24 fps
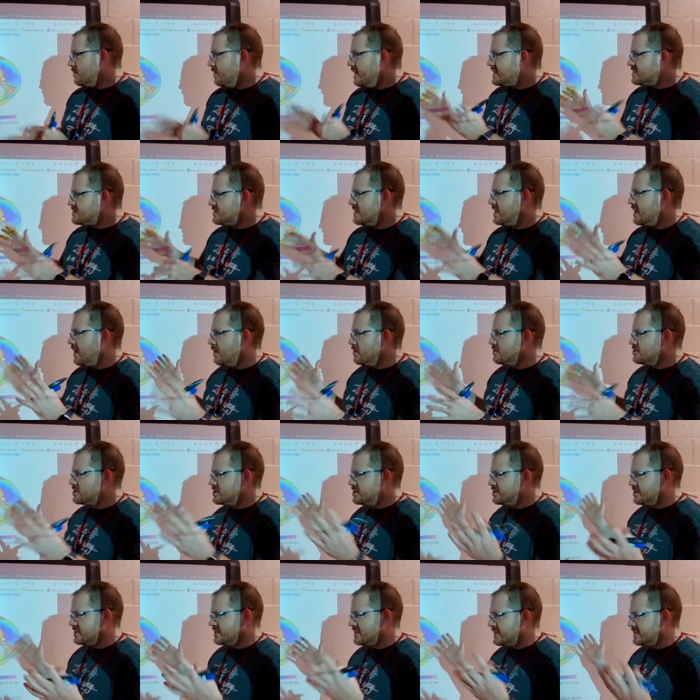rest of the ocean
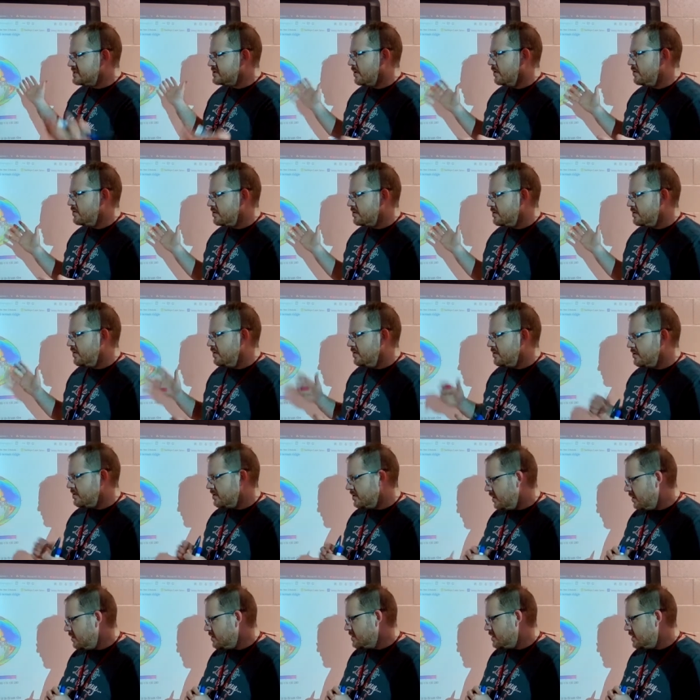just gets older and older and
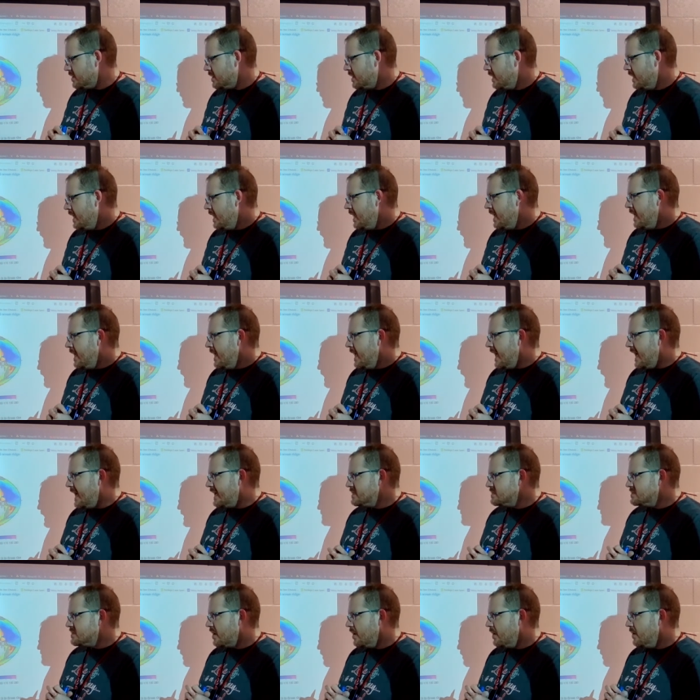older.
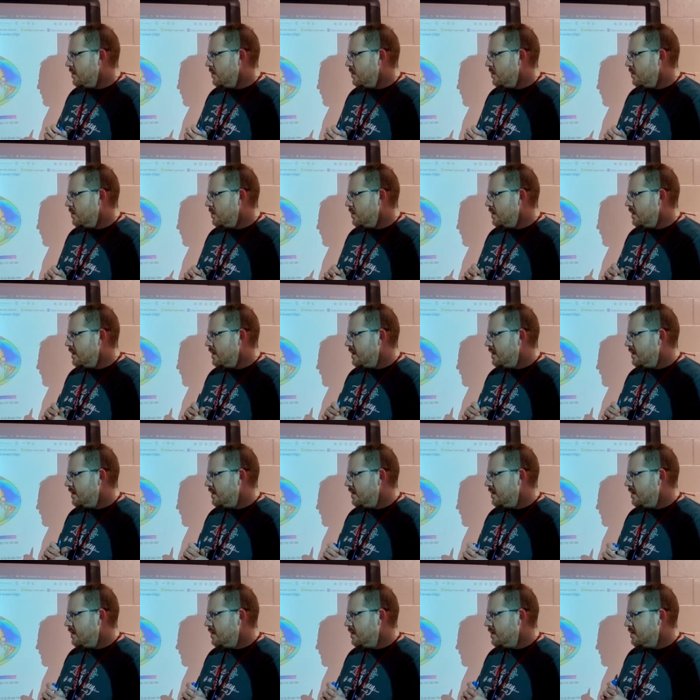And so,
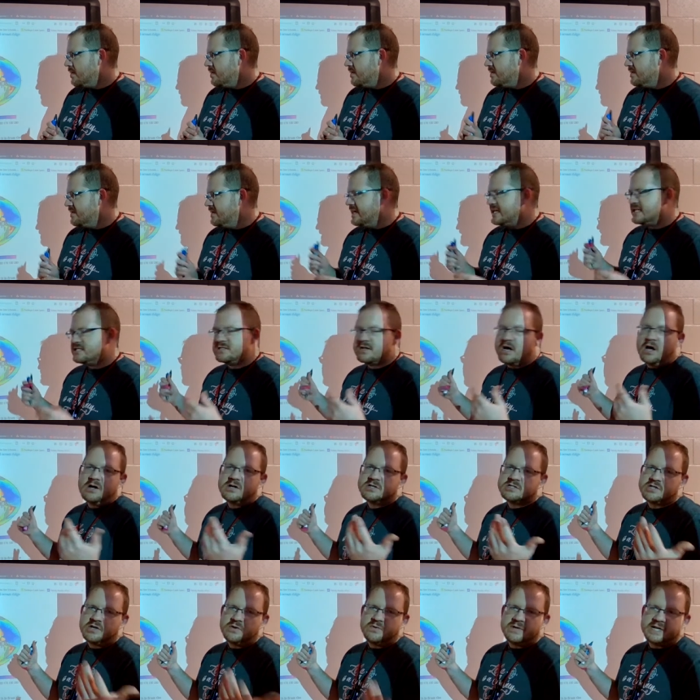this
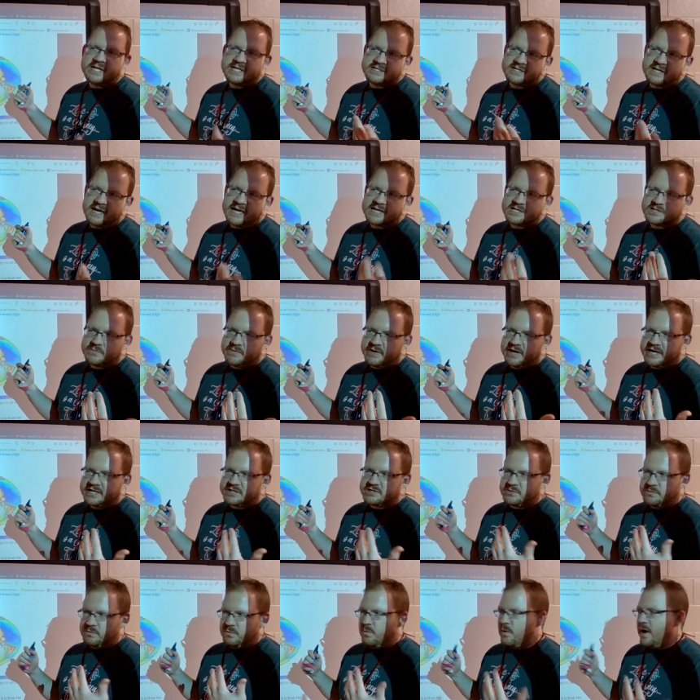also needs an
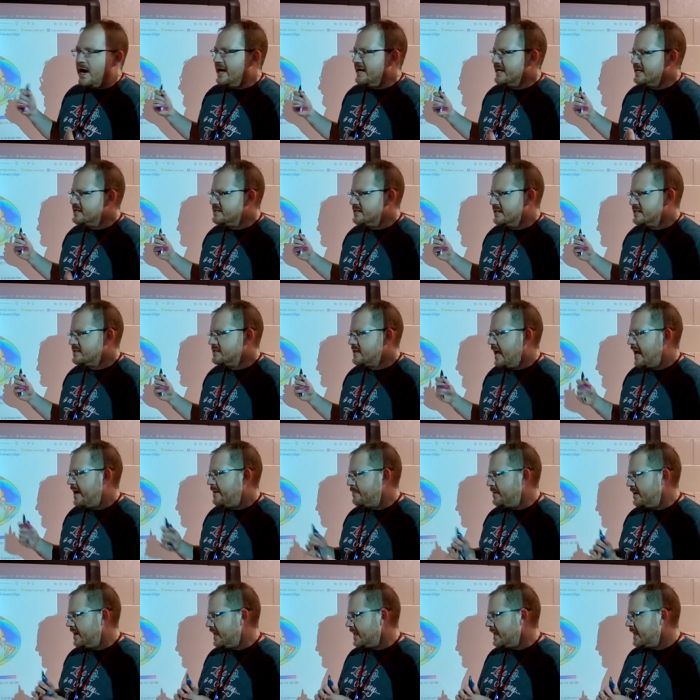explanation. Why is this
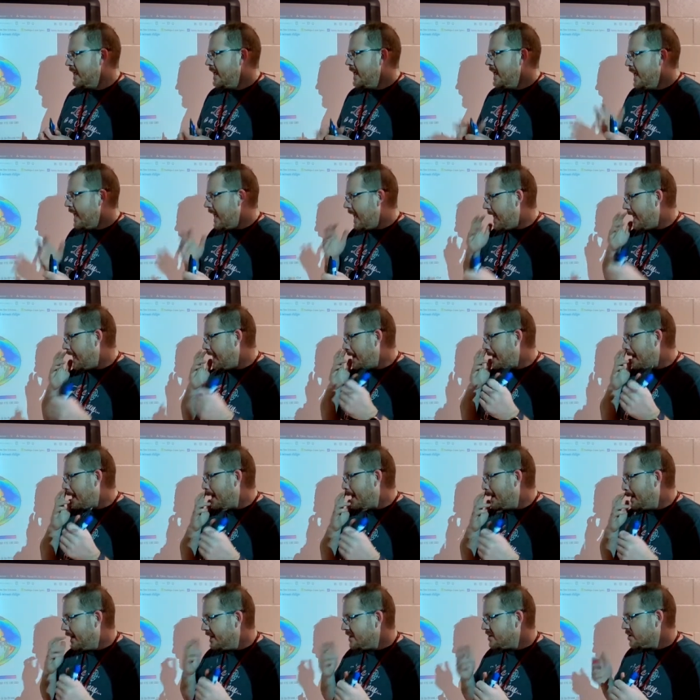happening? And
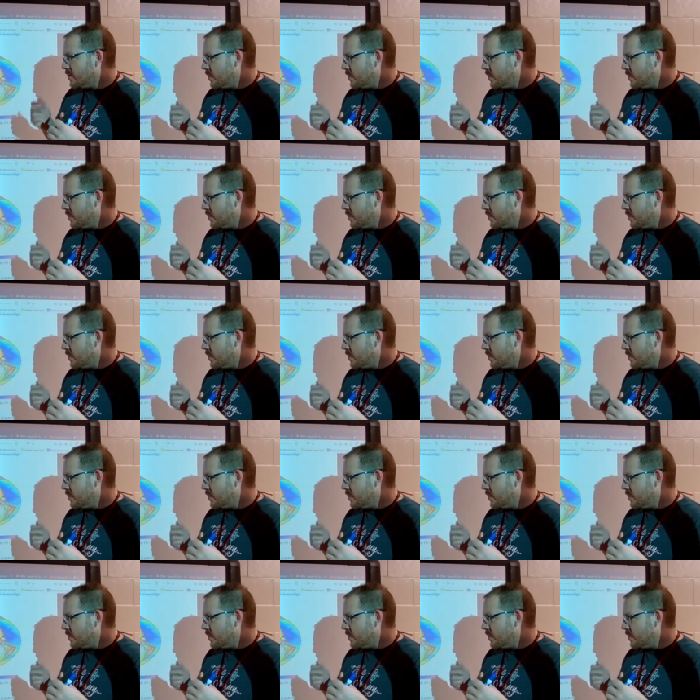another